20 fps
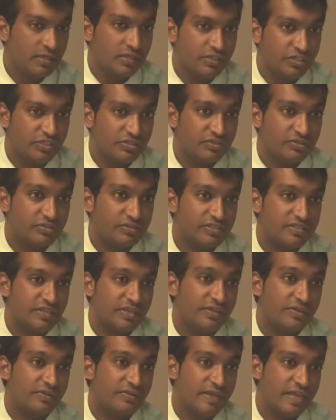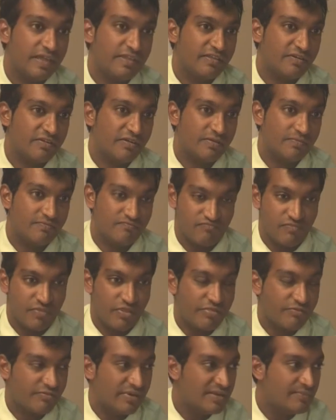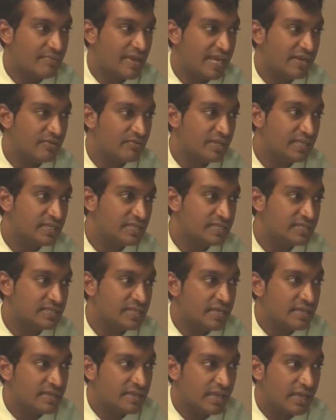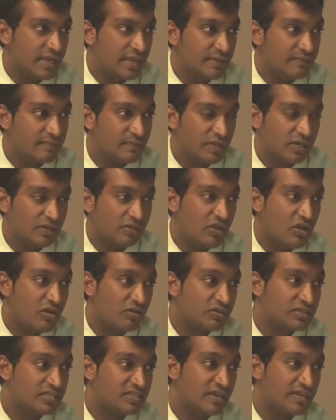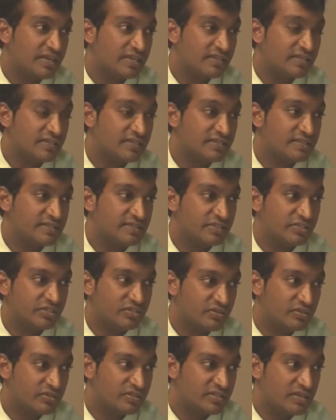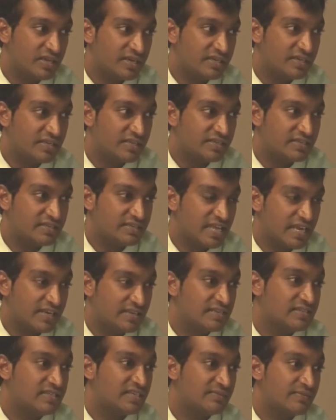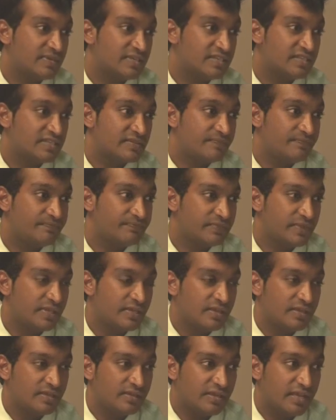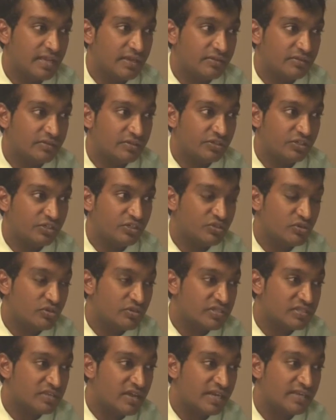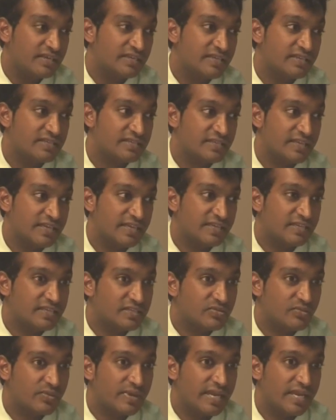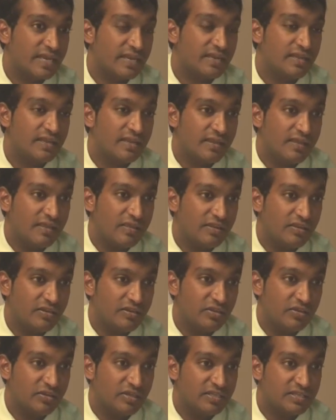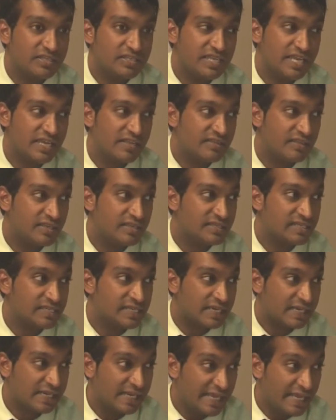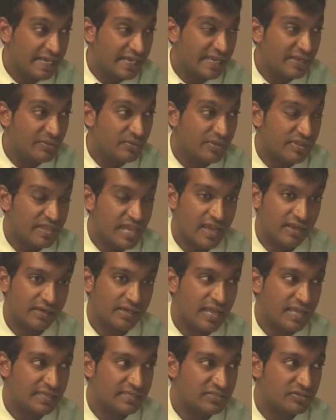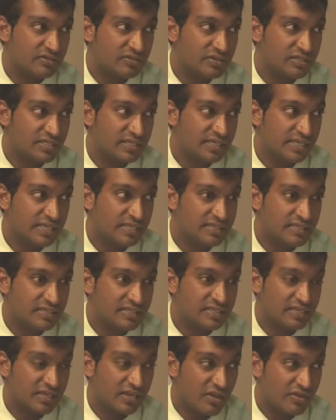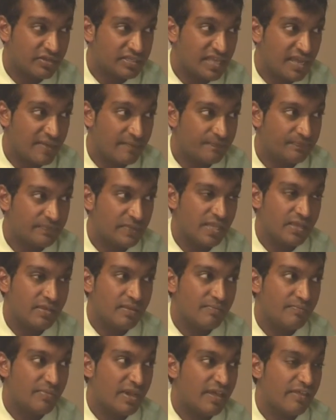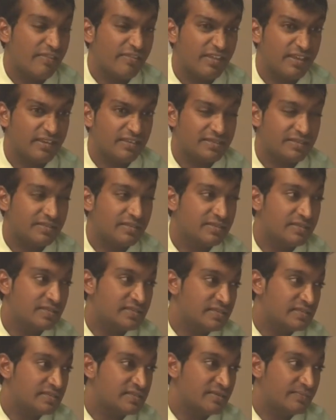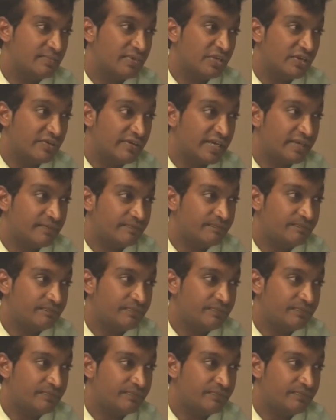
Sure, so there are three main ones: long-sightedness, short-sightedness and astigmatism. Now, short-sightedness is when you can see things clearly without glasses or contact lenses close up, but things in the distance are blurry.